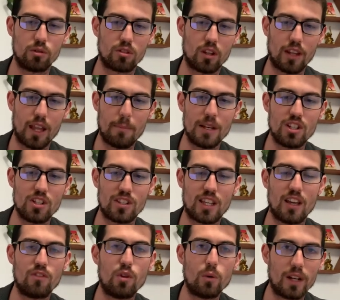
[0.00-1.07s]
So let me just
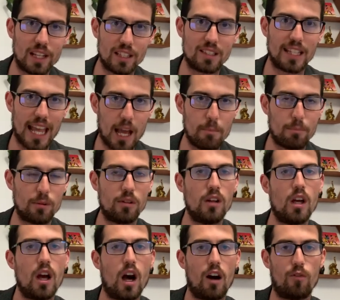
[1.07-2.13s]
give you an example
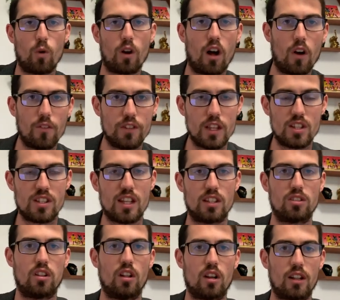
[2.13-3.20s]
of what all of these things
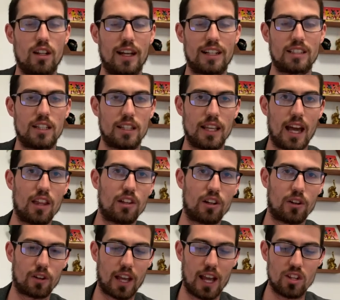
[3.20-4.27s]
look like together, okay?